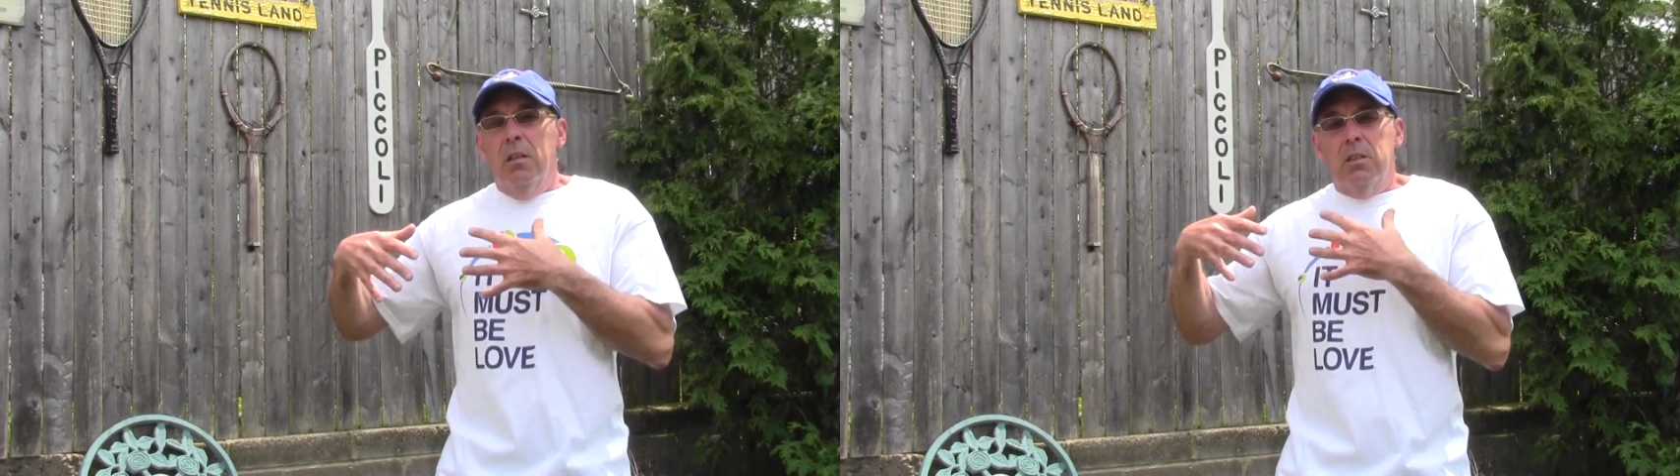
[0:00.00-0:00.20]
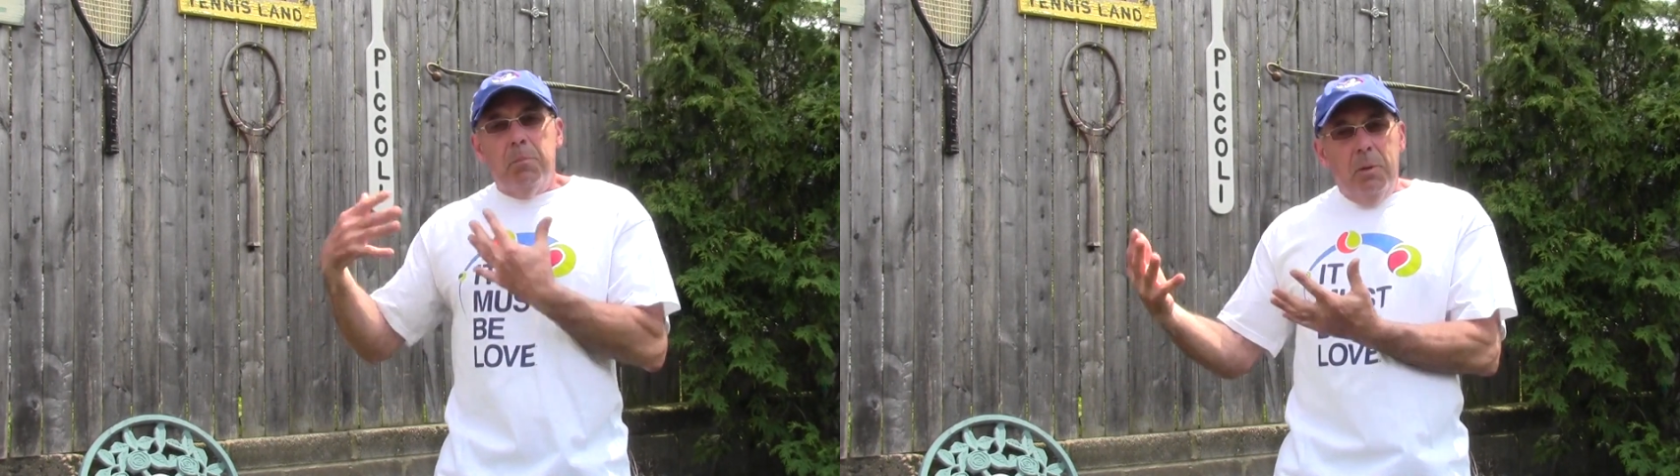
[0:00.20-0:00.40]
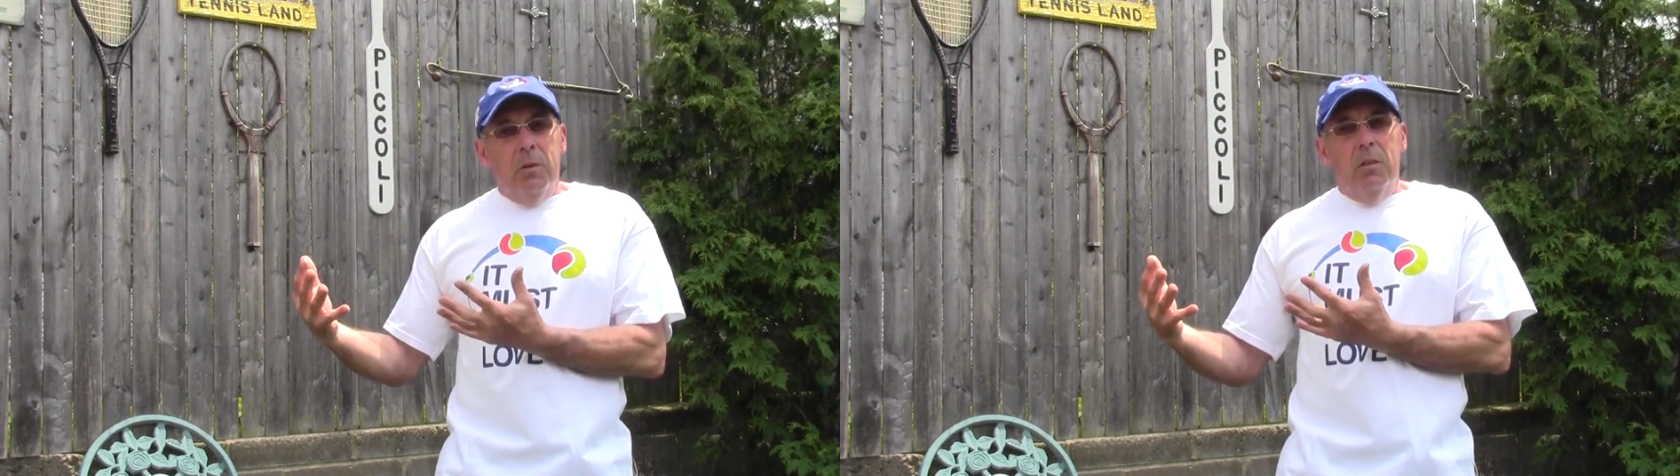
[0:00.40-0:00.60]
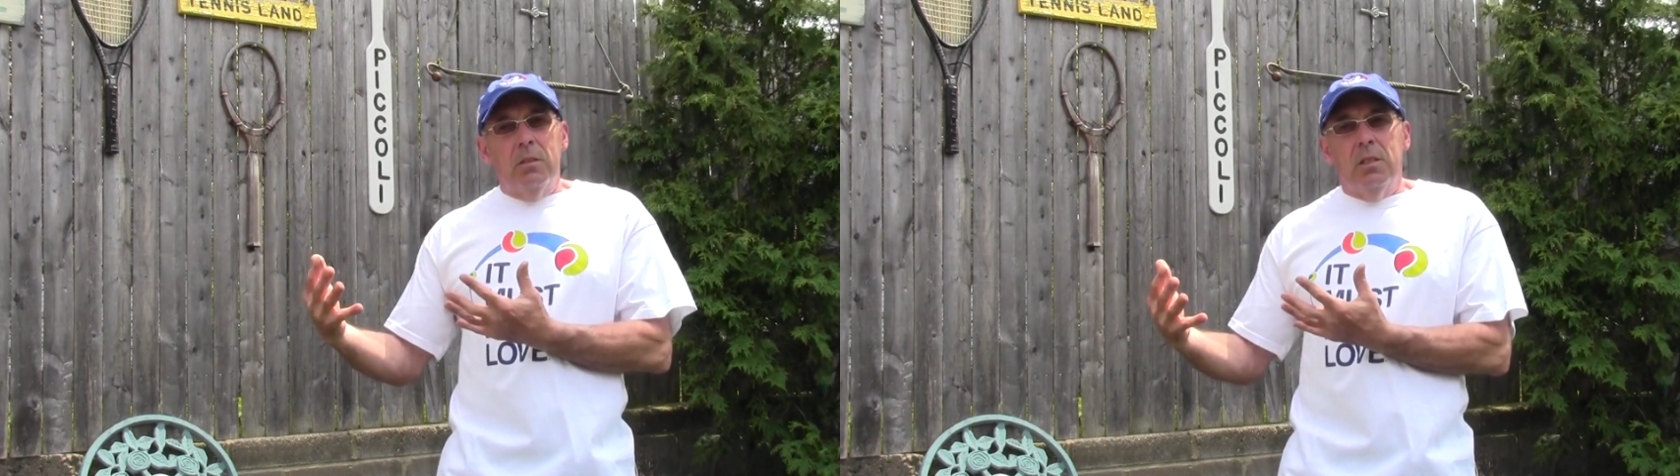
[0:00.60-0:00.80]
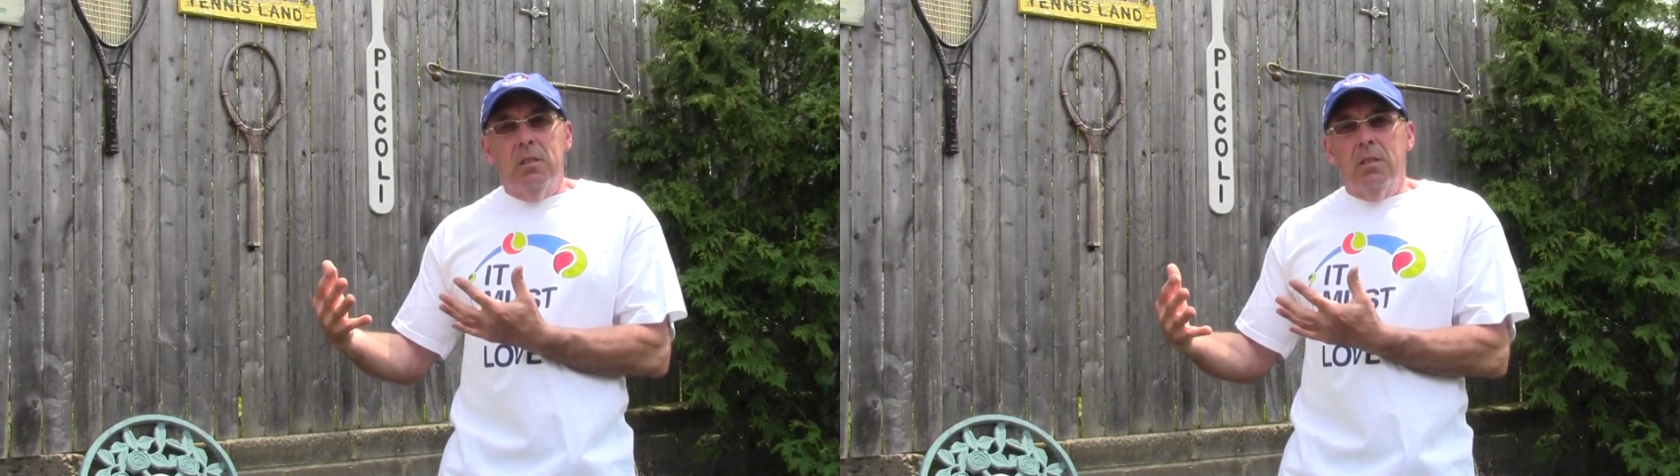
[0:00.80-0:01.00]

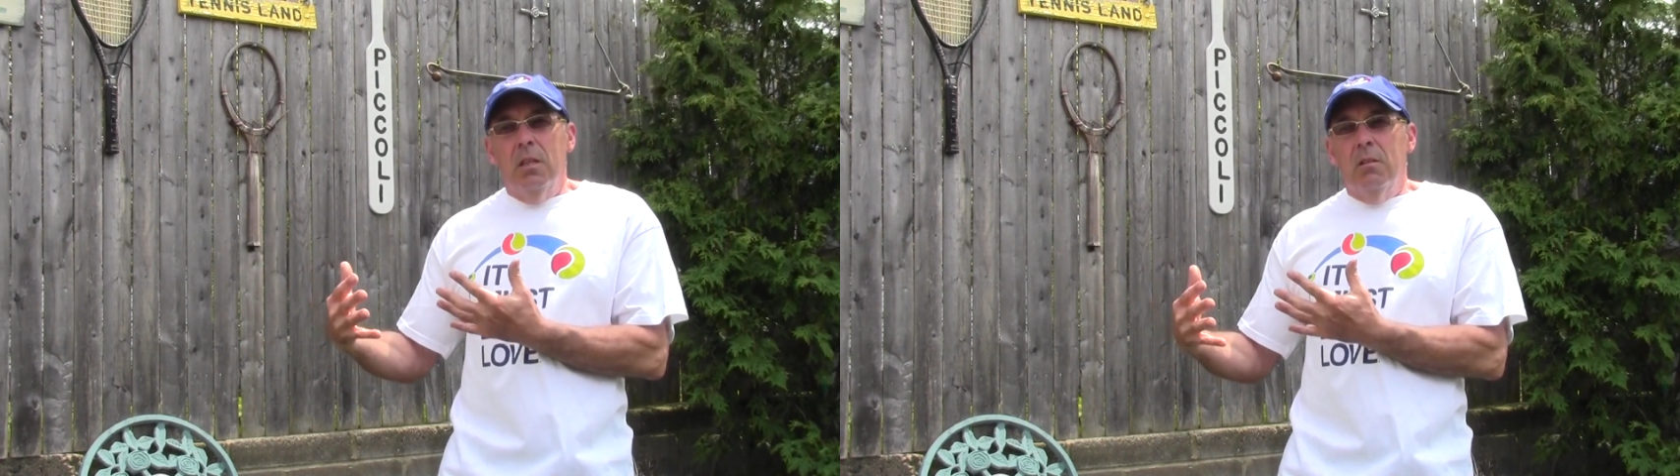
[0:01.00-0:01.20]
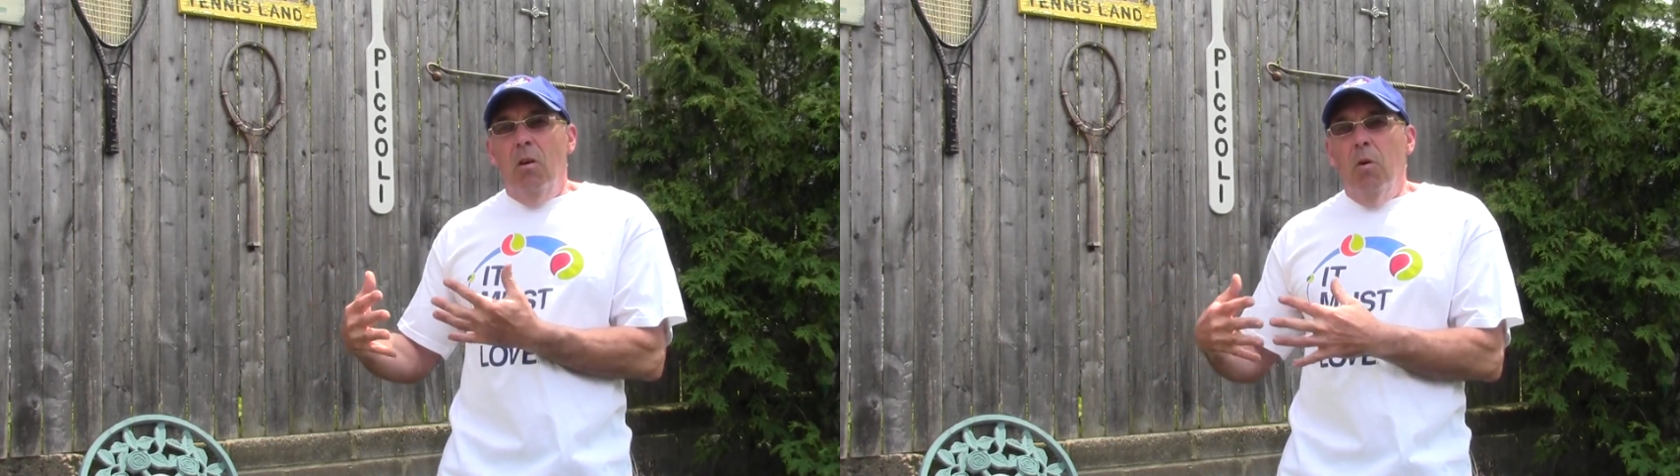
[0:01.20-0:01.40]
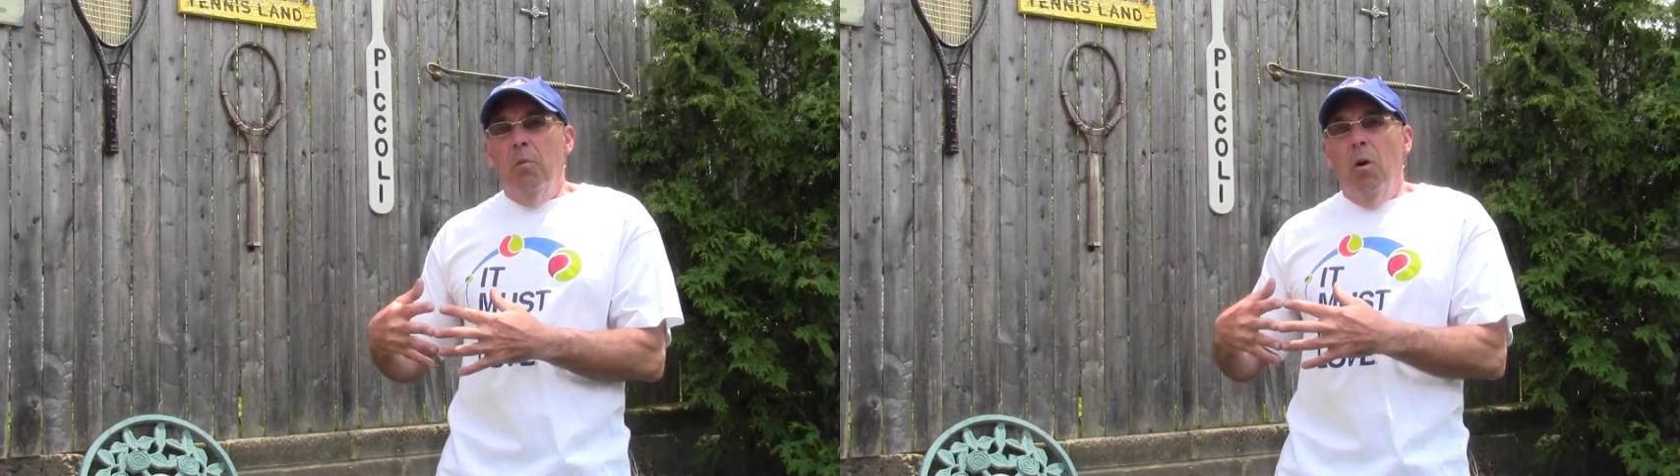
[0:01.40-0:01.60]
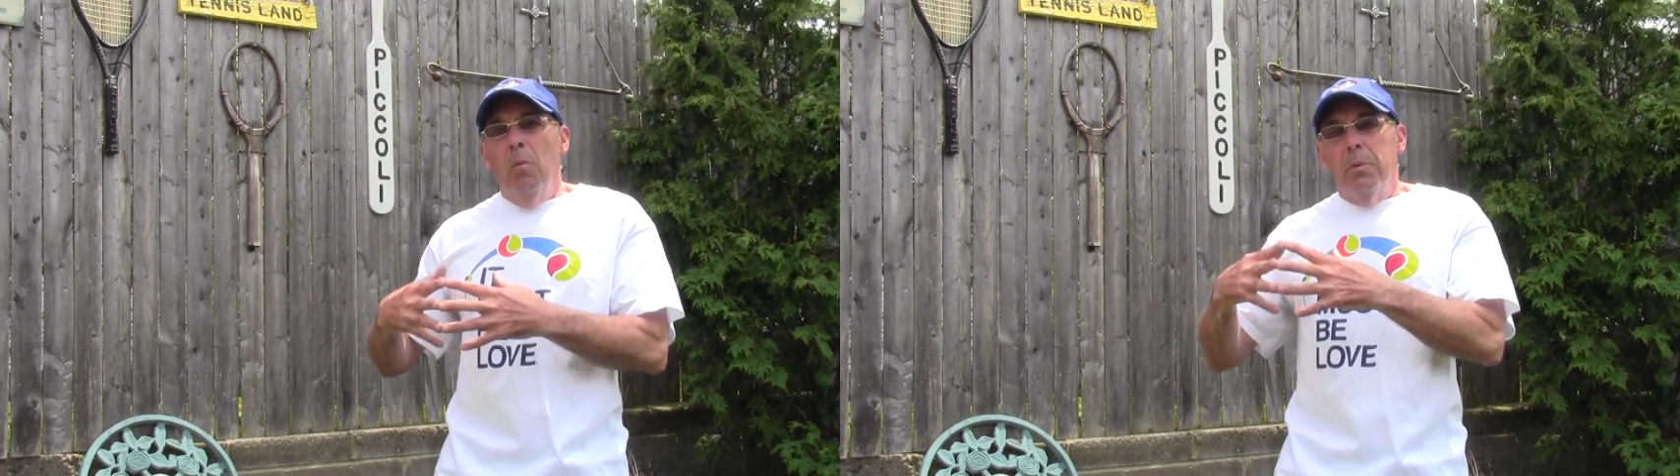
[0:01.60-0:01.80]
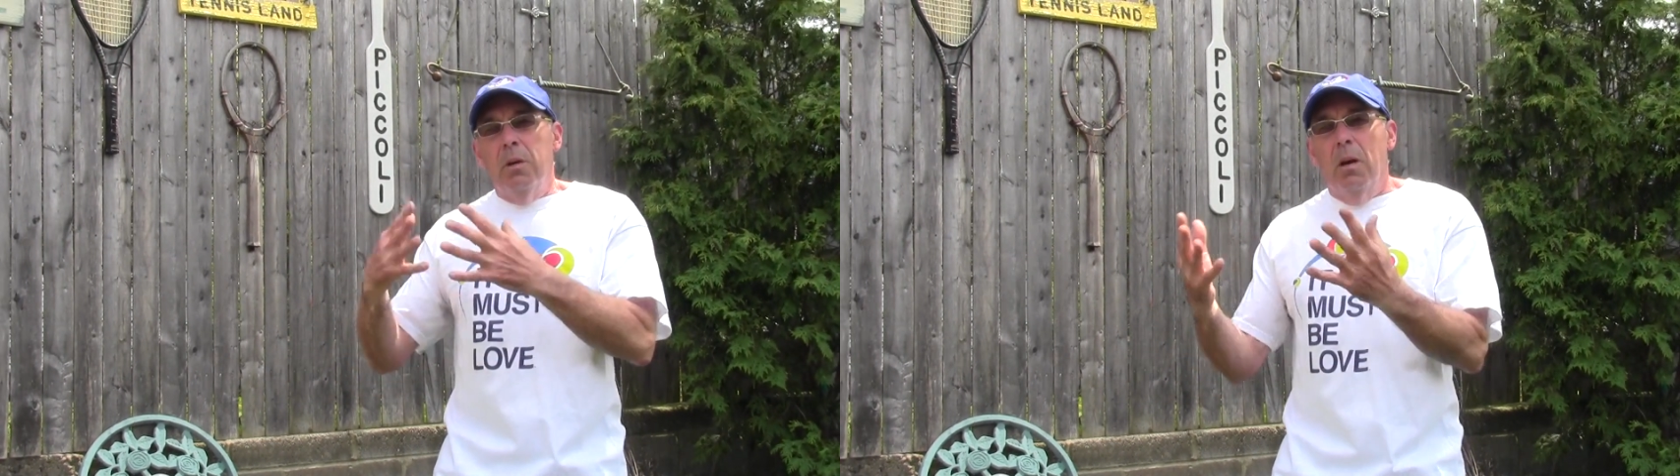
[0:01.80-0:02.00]
experiences and
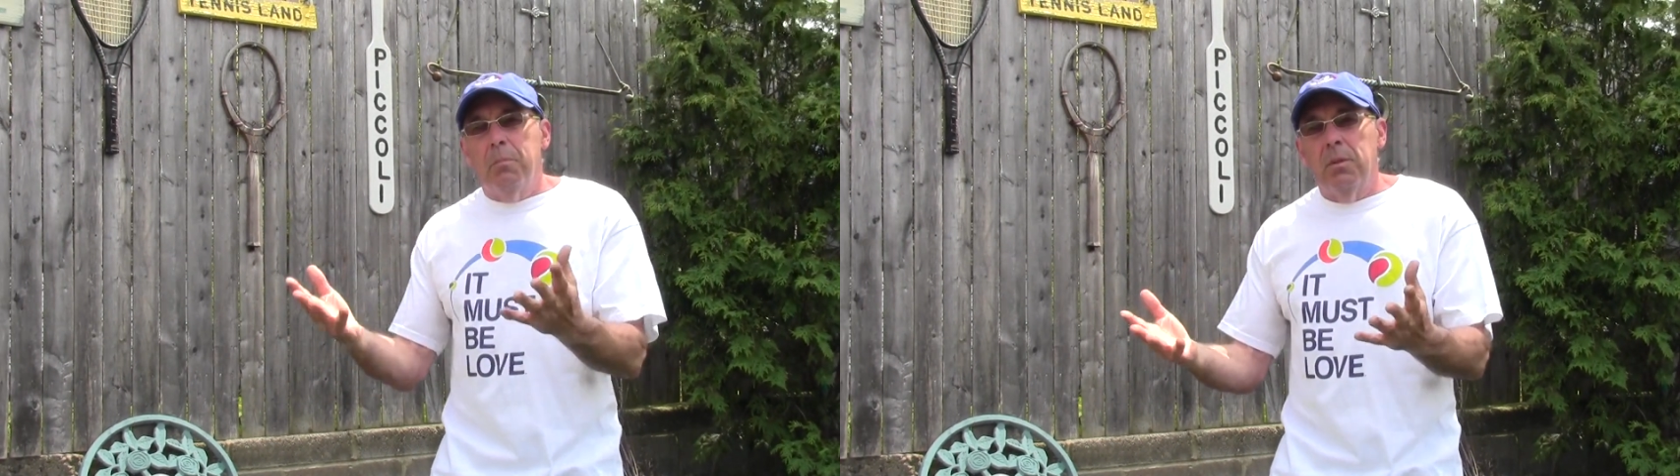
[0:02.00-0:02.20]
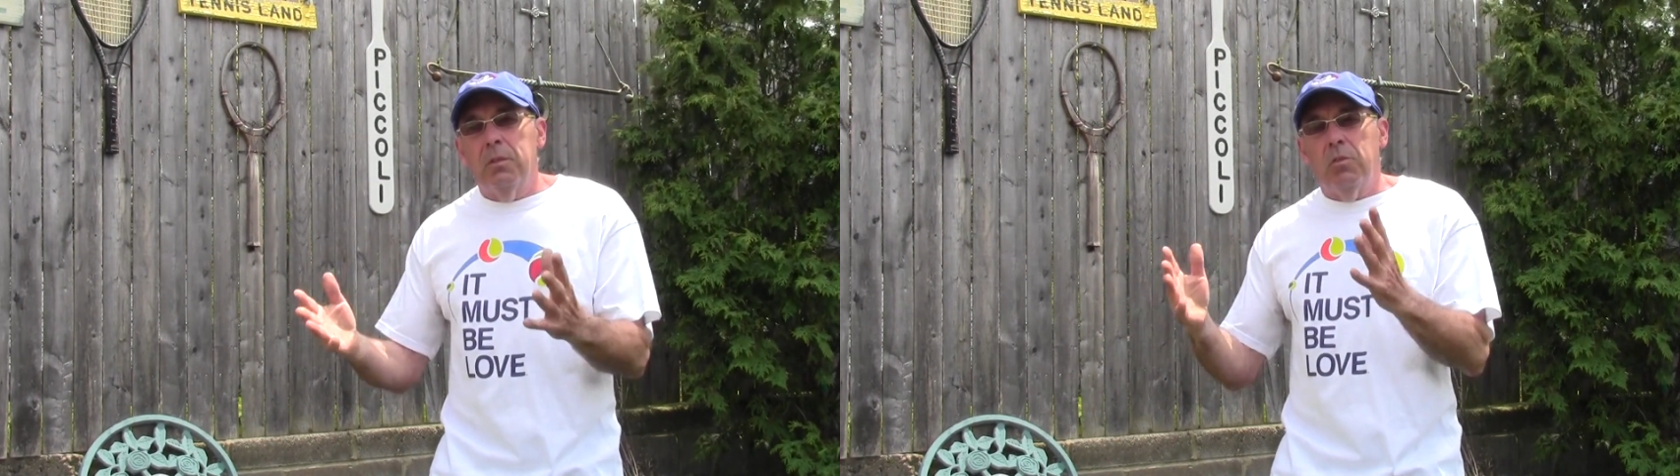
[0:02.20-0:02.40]
open up and